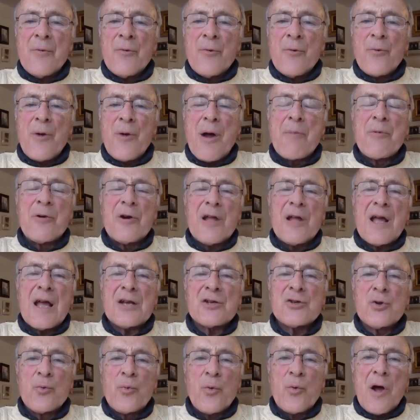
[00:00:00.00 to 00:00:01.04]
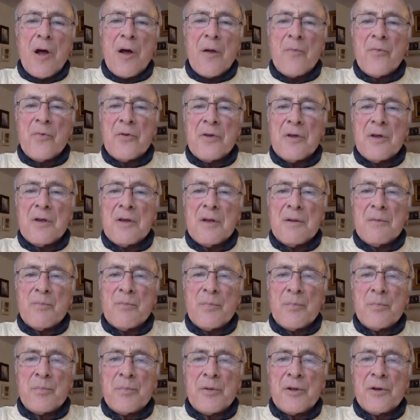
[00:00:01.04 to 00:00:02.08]
Robert Axelrod, the
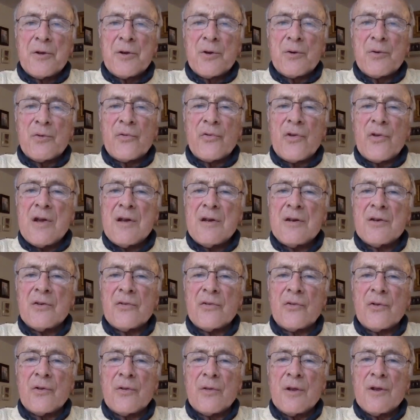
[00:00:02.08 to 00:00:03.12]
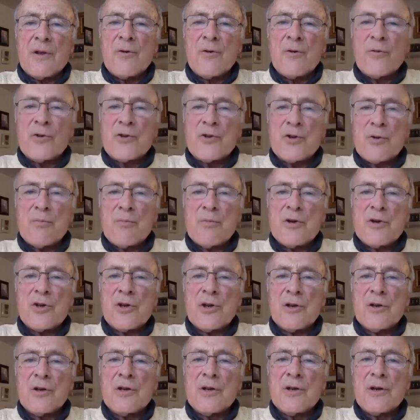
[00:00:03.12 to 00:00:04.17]
political scientist at the University of
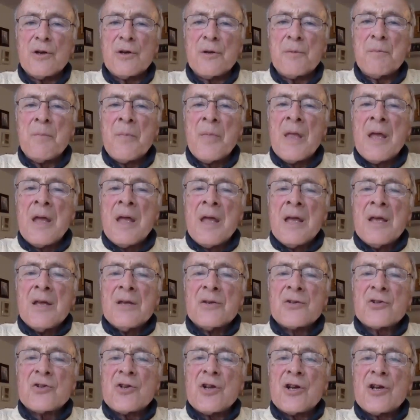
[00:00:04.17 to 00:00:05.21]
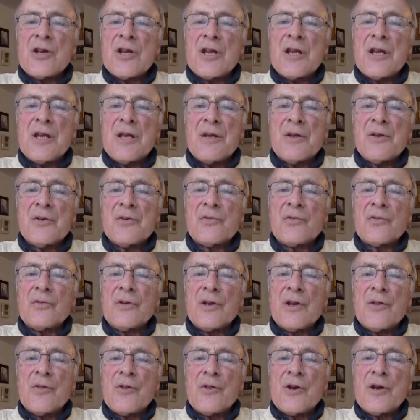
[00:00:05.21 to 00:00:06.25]
Michigan, did a study
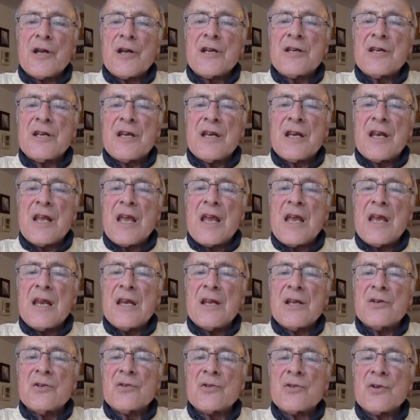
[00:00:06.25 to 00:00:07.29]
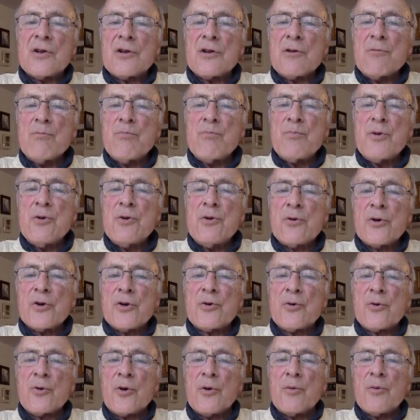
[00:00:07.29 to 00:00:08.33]
in the 1980s, a computer
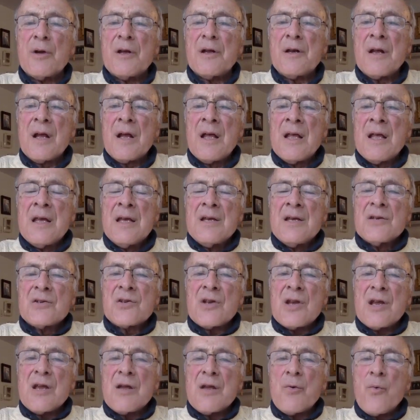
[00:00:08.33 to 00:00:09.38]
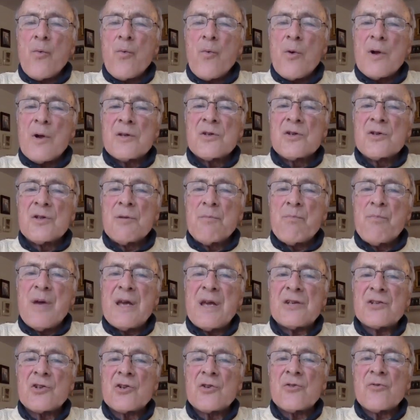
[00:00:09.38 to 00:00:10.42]
tournament saying, what's the
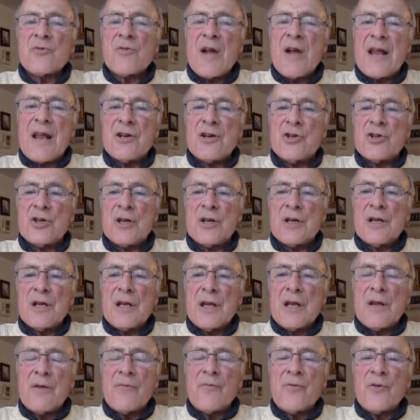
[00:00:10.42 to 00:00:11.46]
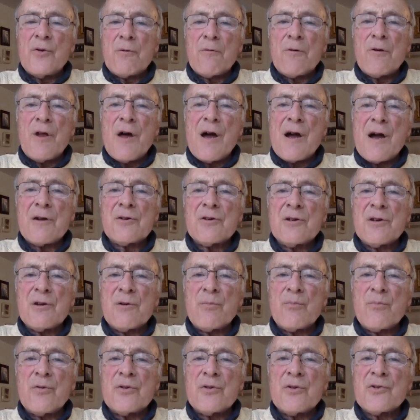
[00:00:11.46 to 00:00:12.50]
best strategy if you're locked in a
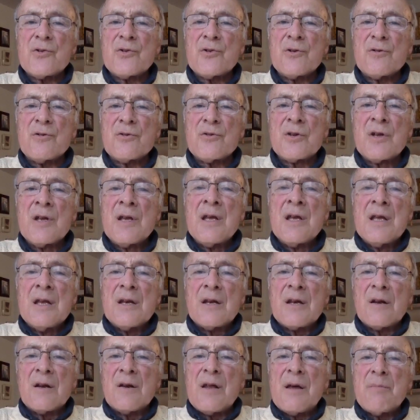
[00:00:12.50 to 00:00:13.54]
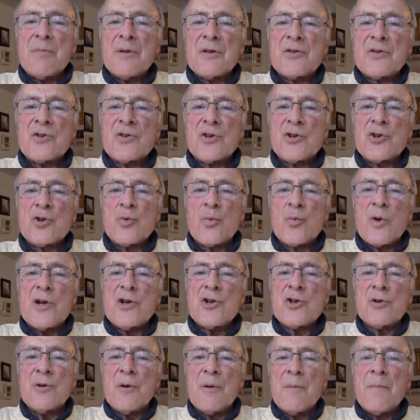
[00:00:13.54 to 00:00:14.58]
prisoner's dilemma
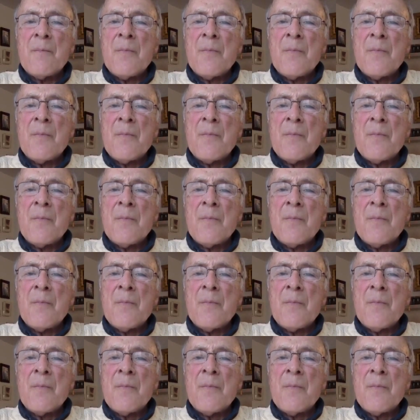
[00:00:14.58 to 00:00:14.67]
situation?